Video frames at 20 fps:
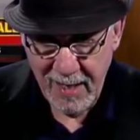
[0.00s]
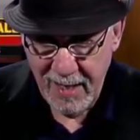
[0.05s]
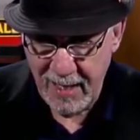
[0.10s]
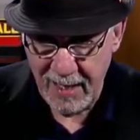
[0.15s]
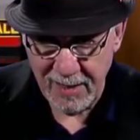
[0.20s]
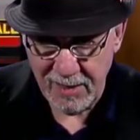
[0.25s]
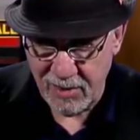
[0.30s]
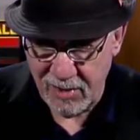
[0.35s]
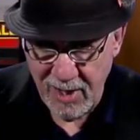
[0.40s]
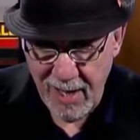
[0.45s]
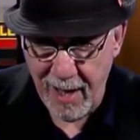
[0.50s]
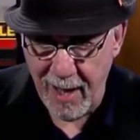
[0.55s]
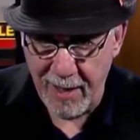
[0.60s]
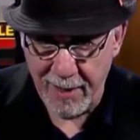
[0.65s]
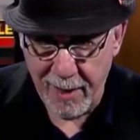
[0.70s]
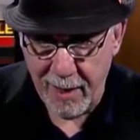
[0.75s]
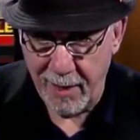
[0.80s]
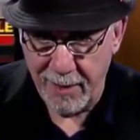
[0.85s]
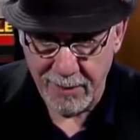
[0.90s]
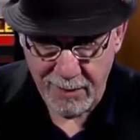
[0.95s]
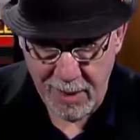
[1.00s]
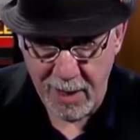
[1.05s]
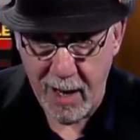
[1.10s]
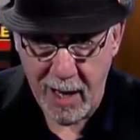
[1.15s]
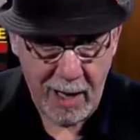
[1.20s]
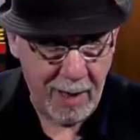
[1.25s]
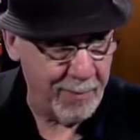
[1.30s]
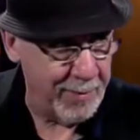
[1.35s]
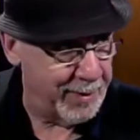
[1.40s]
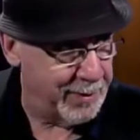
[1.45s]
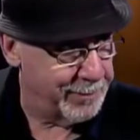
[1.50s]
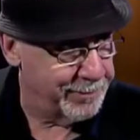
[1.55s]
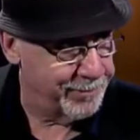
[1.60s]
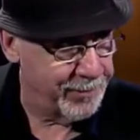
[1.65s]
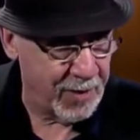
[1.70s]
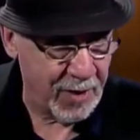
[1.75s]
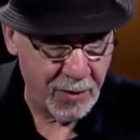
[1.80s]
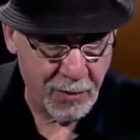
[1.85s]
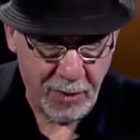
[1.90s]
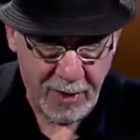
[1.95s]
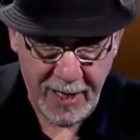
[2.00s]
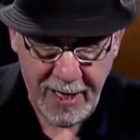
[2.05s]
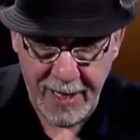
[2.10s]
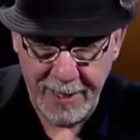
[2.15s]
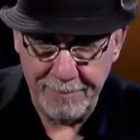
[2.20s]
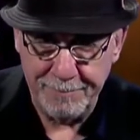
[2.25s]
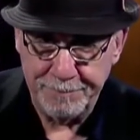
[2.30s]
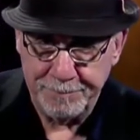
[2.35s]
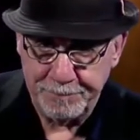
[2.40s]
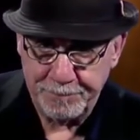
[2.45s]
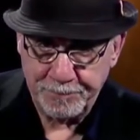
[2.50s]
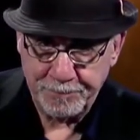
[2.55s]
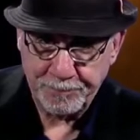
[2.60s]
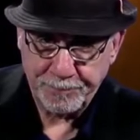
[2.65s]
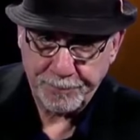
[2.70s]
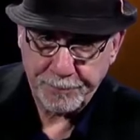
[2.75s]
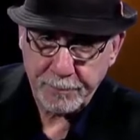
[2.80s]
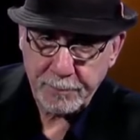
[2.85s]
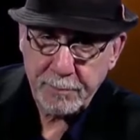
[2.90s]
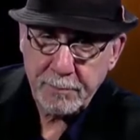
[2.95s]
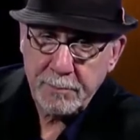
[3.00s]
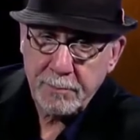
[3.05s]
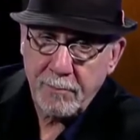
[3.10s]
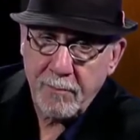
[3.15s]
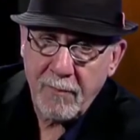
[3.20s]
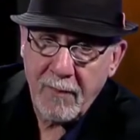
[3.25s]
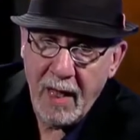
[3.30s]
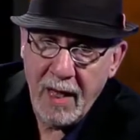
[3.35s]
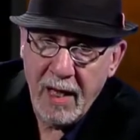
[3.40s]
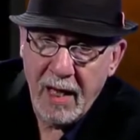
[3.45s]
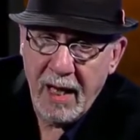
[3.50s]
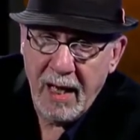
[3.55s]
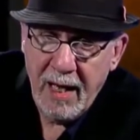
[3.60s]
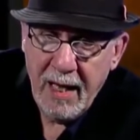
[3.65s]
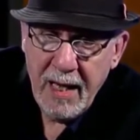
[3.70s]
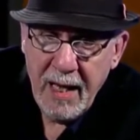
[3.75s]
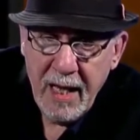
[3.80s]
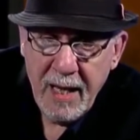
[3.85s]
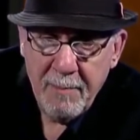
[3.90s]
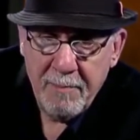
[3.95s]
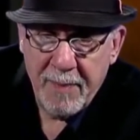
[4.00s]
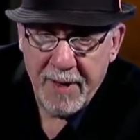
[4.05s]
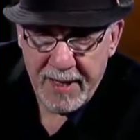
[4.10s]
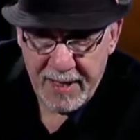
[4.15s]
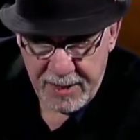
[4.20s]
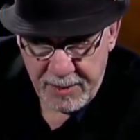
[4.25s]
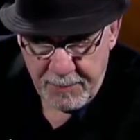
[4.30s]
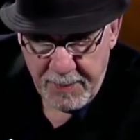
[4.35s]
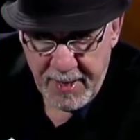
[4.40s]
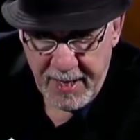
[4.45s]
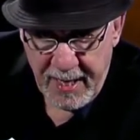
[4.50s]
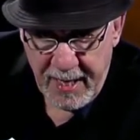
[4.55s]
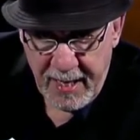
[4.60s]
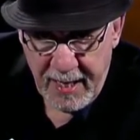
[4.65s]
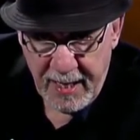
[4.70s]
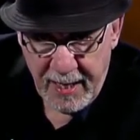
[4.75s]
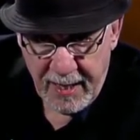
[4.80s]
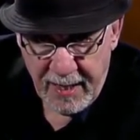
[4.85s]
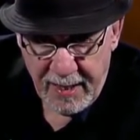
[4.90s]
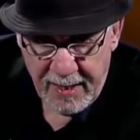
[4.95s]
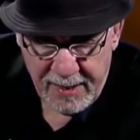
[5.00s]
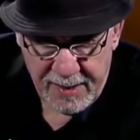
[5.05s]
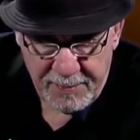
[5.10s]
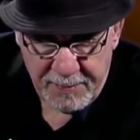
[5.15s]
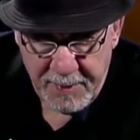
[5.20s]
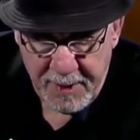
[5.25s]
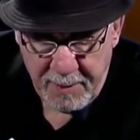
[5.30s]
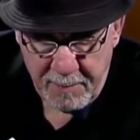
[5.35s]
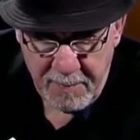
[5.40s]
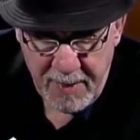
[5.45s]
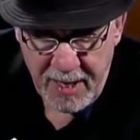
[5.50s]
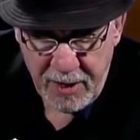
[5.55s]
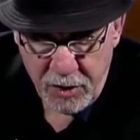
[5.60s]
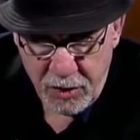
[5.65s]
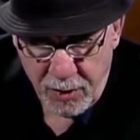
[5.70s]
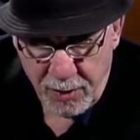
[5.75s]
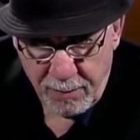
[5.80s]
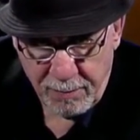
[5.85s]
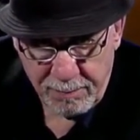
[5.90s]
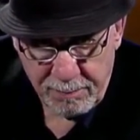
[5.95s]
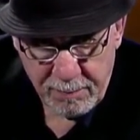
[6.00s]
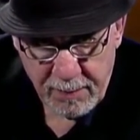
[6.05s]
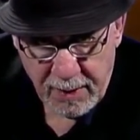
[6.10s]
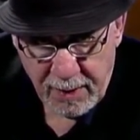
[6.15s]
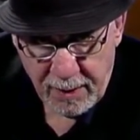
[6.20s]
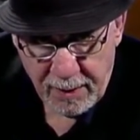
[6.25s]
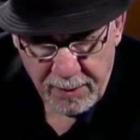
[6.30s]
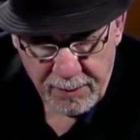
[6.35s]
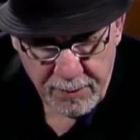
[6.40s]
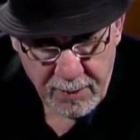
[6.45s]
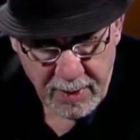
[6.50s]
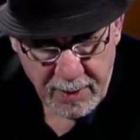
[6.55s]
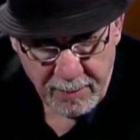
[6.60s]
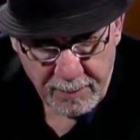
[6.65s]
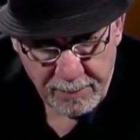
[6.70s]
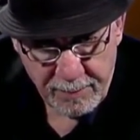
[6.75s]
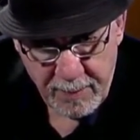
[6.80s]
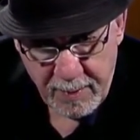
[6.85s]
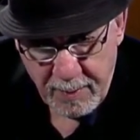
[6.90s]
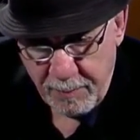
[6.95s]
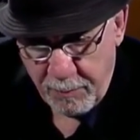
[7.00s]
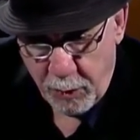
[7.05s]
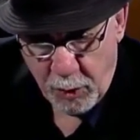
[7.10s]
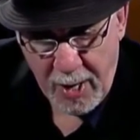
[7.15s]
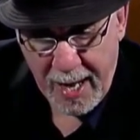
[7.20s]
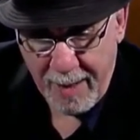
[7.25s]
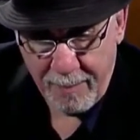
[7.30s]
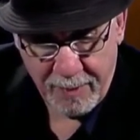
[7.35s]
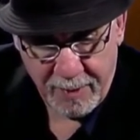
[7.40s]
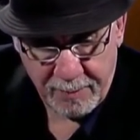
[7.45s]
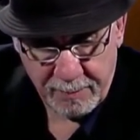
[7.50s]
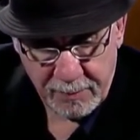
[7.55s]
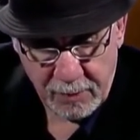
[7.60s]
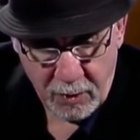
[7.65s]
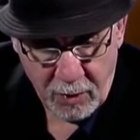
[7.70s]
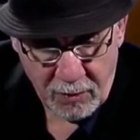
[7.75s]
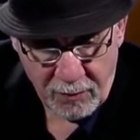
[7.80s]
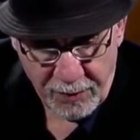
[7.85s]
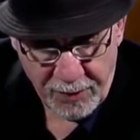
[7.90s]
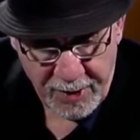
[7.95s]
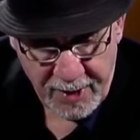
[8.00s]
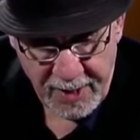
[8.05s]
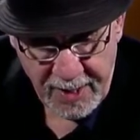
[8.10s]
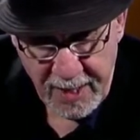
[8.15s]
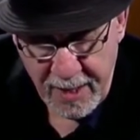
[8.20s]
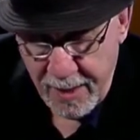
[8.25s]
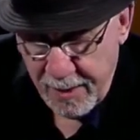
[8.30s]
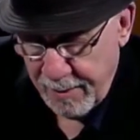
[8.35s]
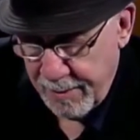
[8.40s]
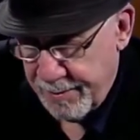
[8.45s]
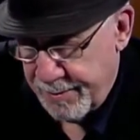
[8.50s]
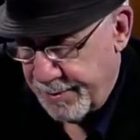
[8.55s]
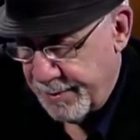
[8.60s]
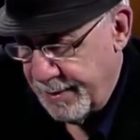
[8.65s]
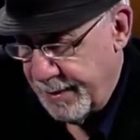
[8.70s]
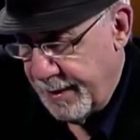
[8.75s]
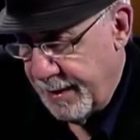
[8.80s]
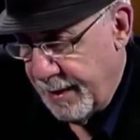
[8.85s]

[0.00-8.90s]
It's not uncommon, okay? But it's been a major problem over the years.